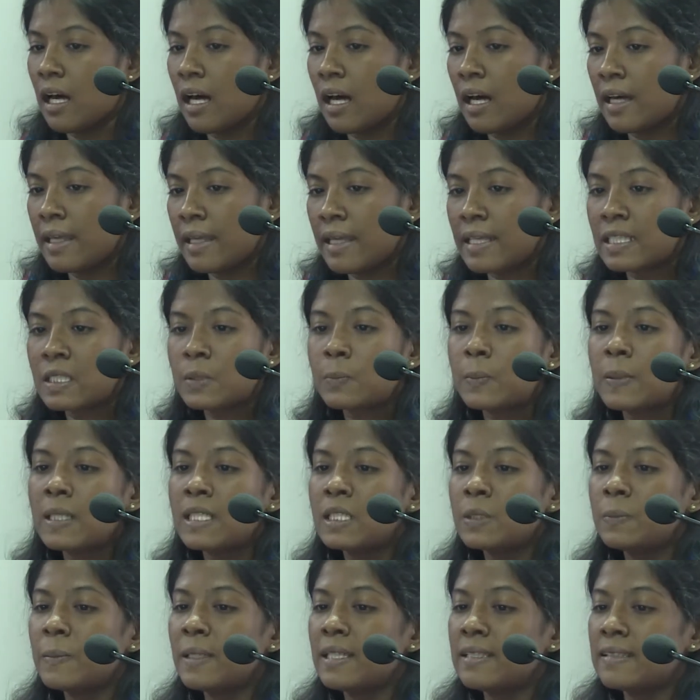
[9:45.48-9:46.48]
I
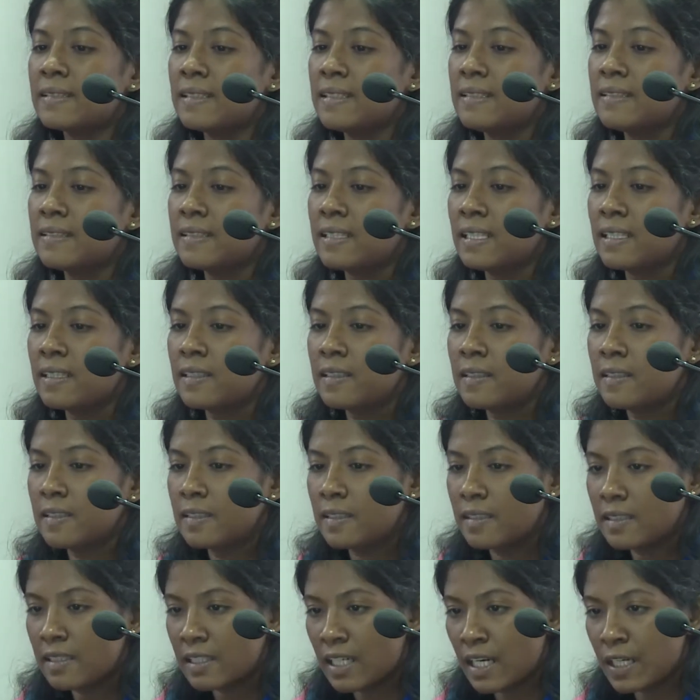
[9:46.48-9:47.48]
express my sincere
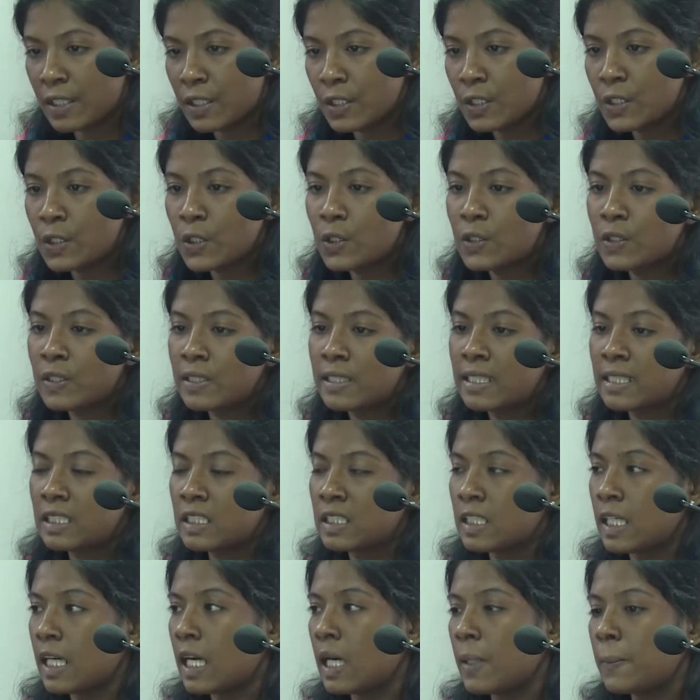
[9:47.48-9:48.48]
gratitude to the
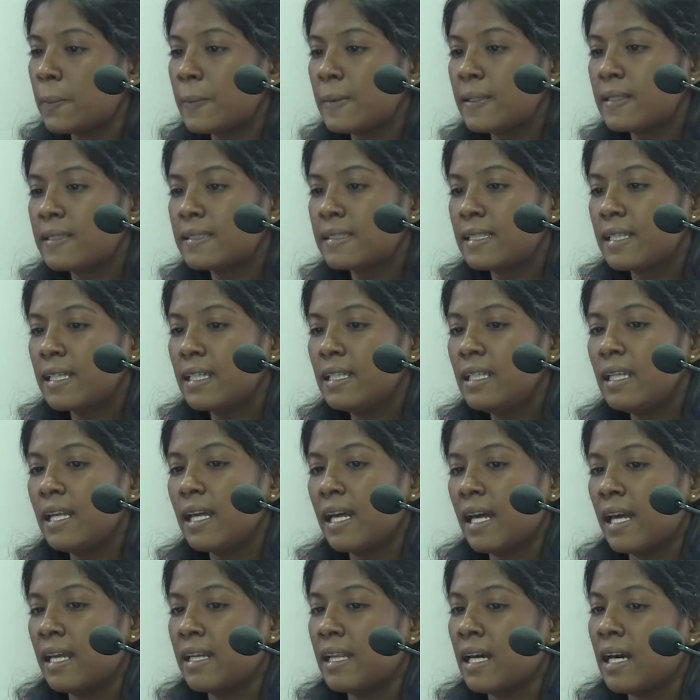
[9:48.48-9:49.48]
chairperson
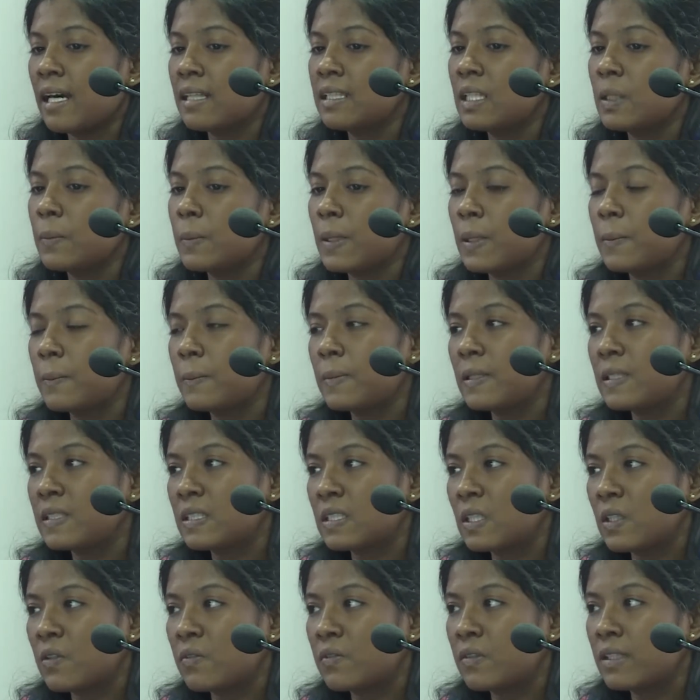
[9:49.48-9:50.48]
and other
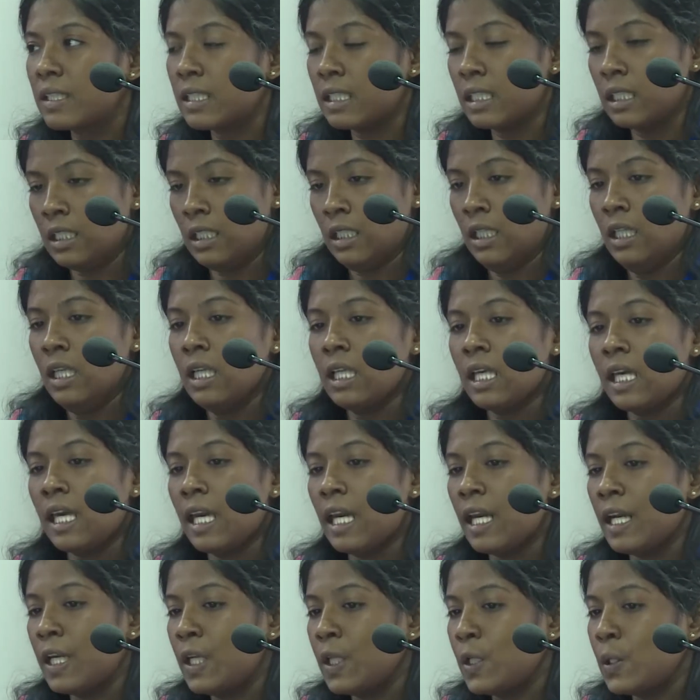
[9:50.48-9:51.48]
members of the
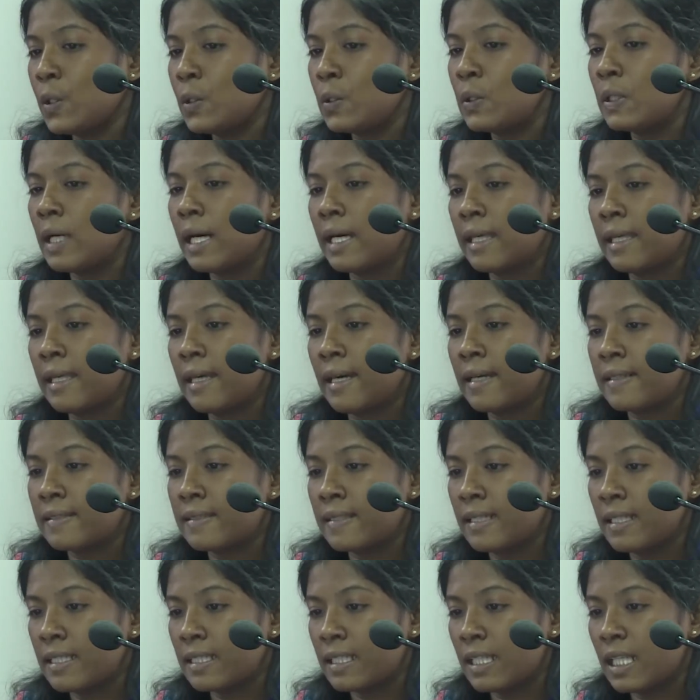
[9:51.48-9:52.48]
KDU
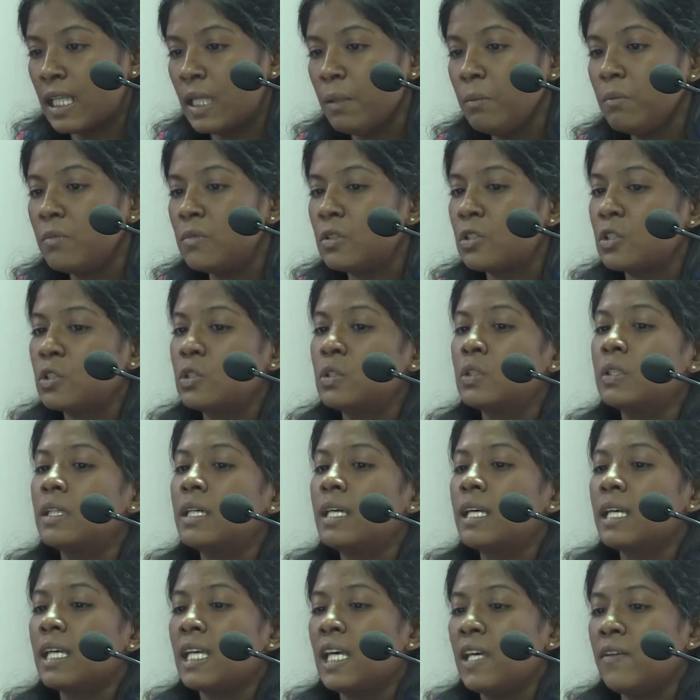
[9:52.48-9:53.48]
IRC team for
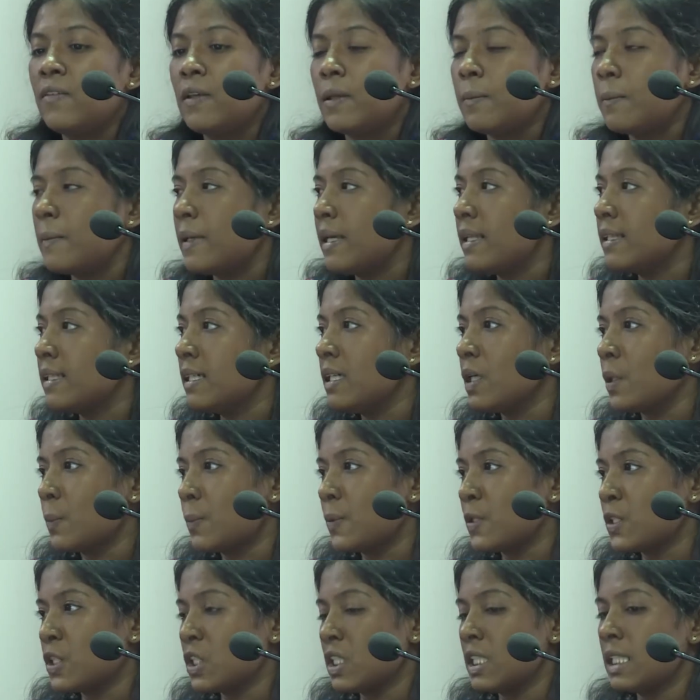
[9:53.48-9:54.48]
giving me the
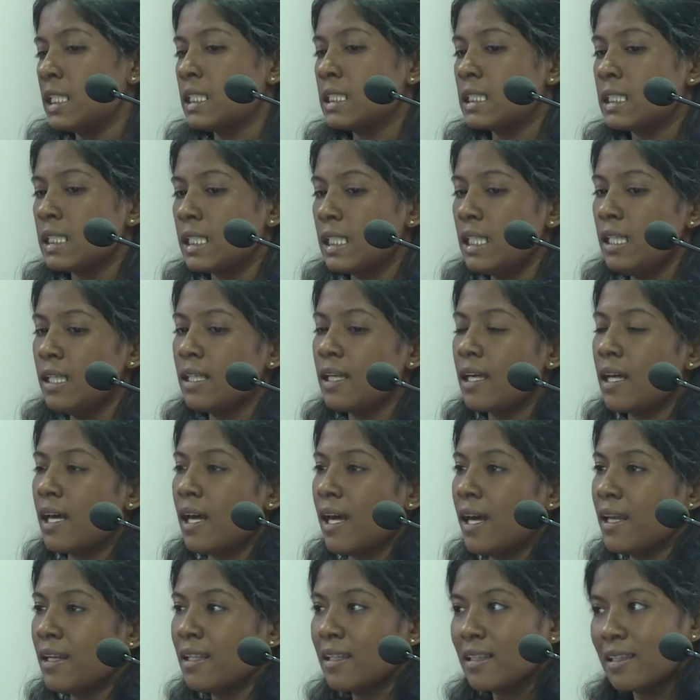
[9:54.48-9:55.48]
opportunity,
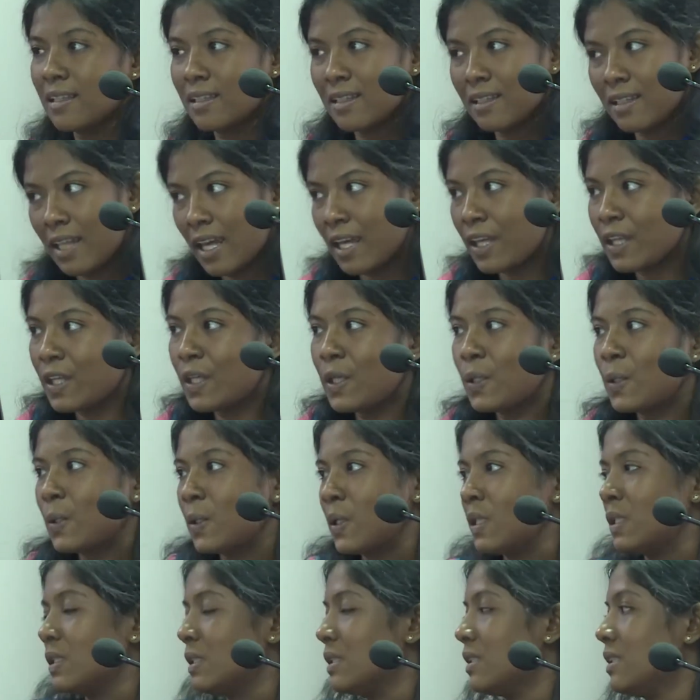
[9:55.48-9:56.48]
and thank you
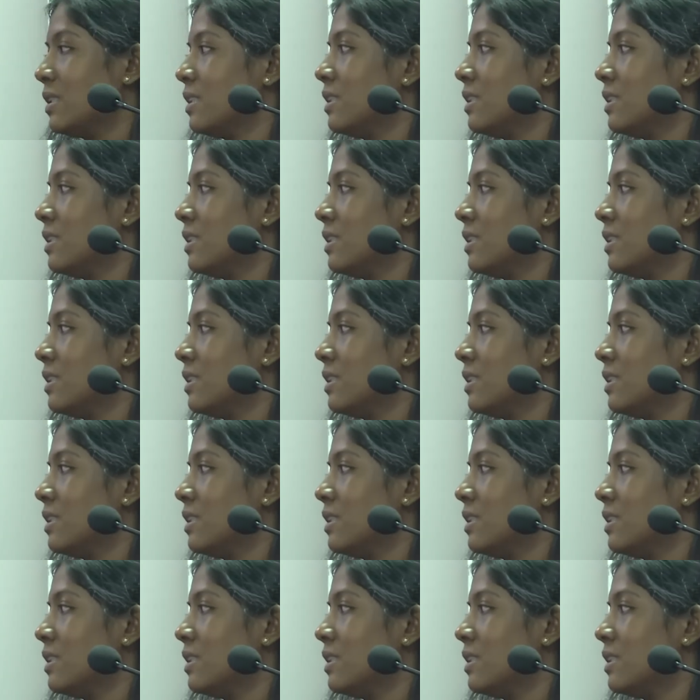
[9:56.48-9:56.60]
all.